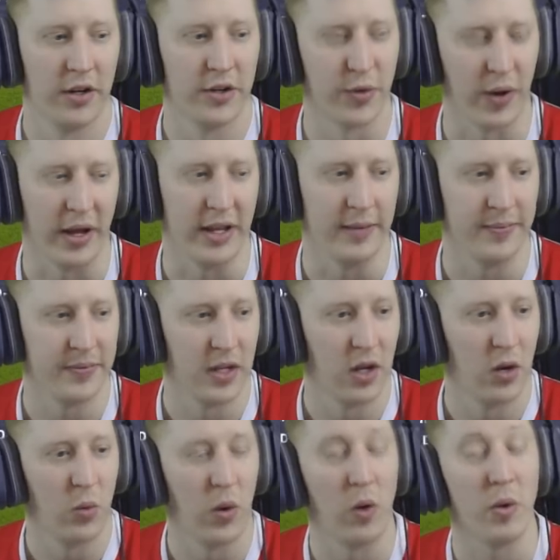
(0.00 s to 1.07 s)
Great.
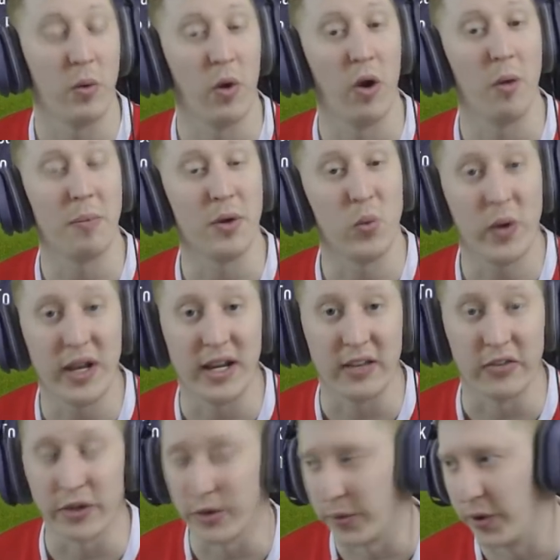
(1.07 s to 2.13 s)
Well, we won't be
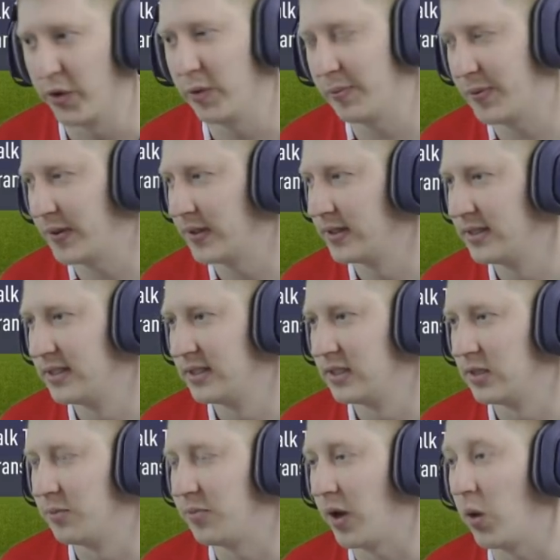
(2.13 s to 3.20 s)
winning the group,
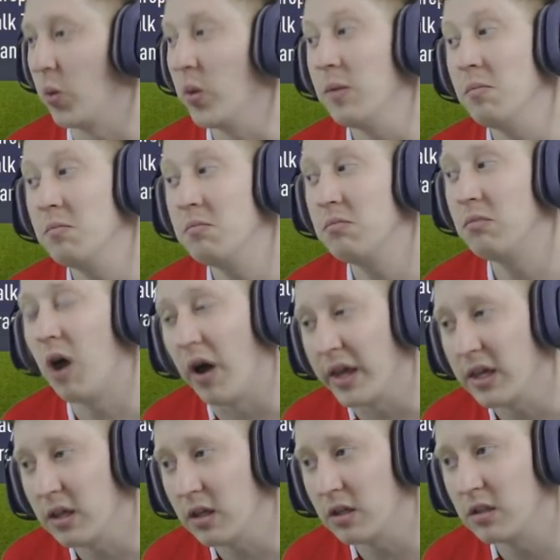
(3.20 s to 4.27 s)
but we
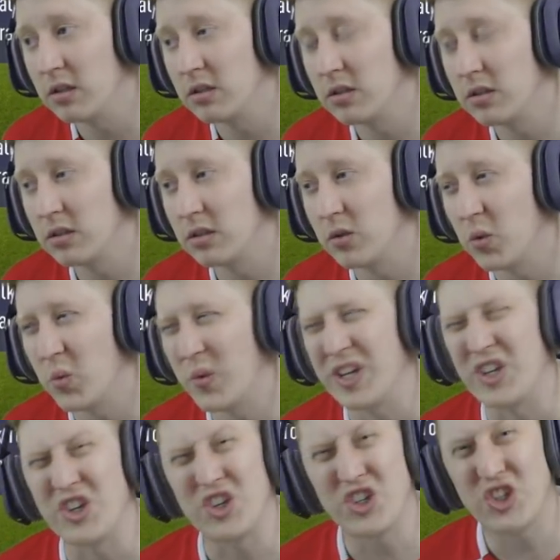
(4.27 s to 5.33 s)
might,
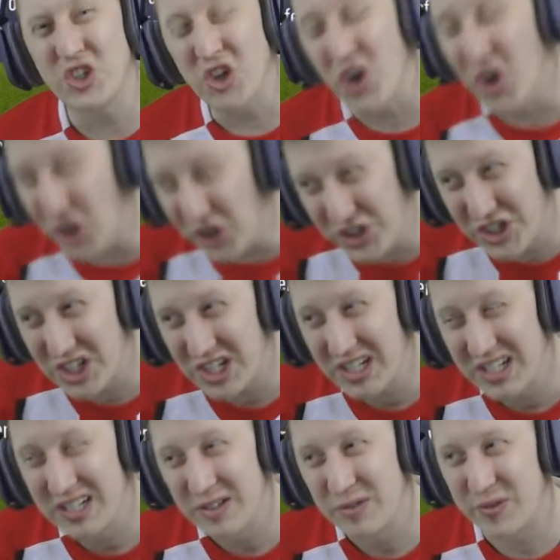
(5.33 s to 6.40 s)
we should
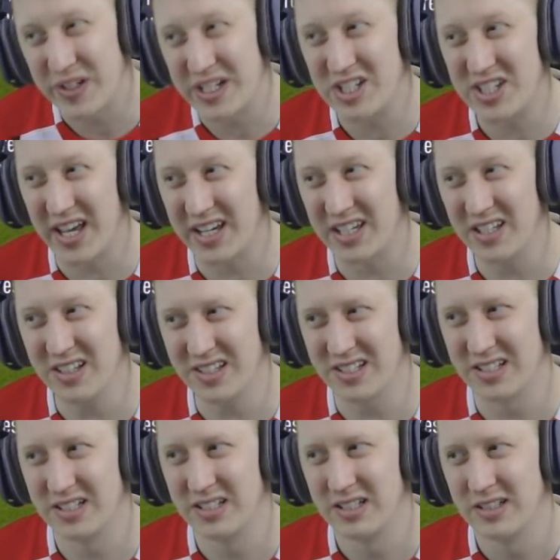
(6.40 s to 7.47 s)
finish
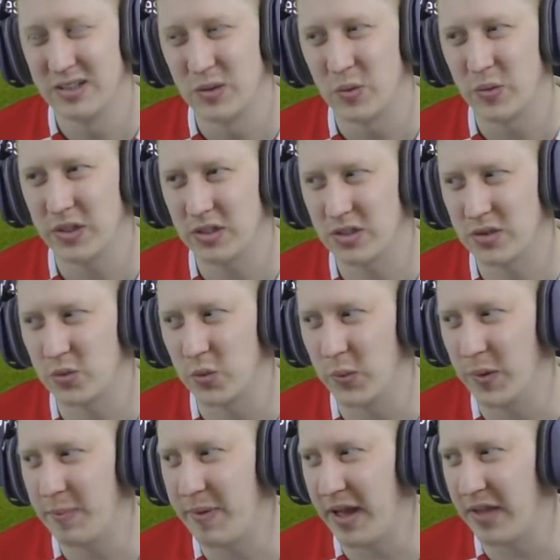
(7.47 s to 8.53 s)
second.
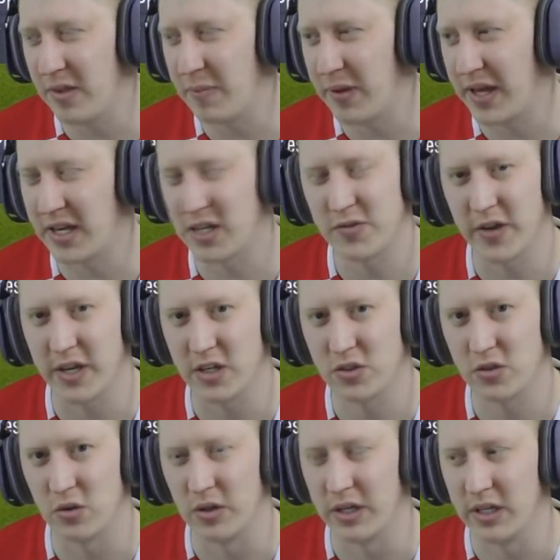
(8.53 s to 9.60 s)
We're better than PSV,
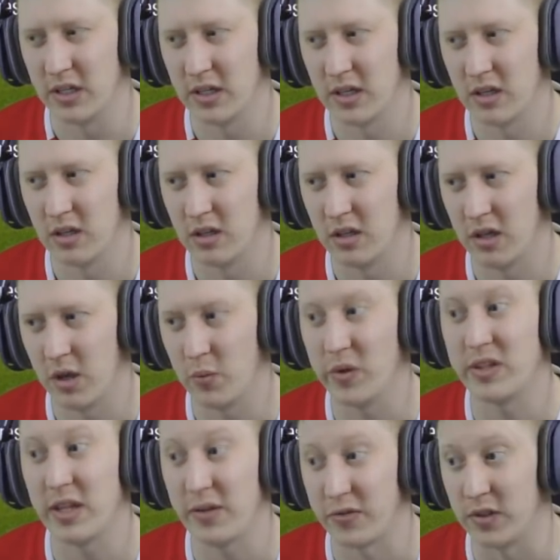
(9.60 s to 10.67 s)
surely. And
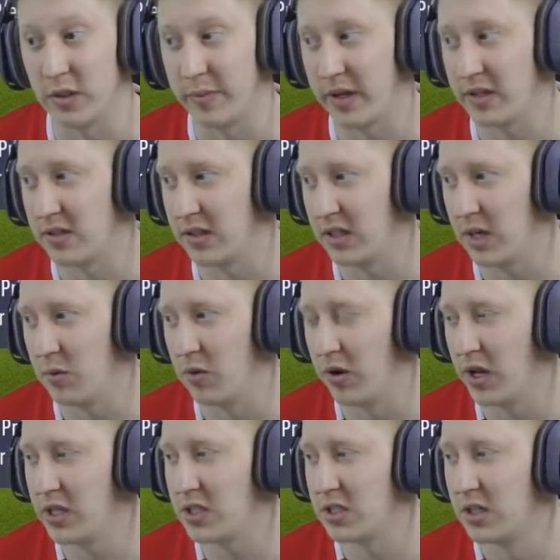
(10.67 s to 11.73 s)
we're definitely better than
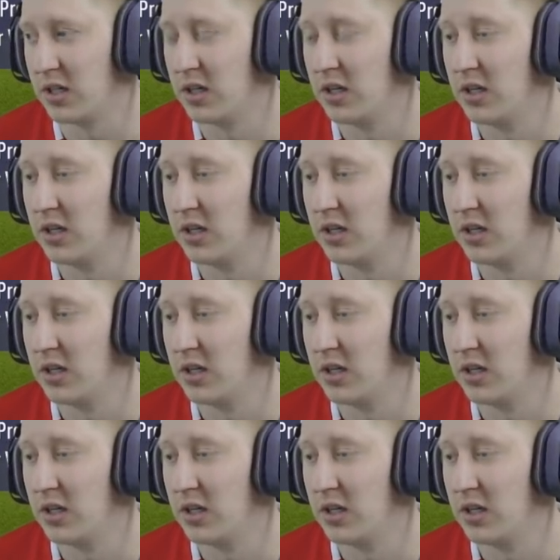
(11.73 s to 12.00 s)
Guimaraes.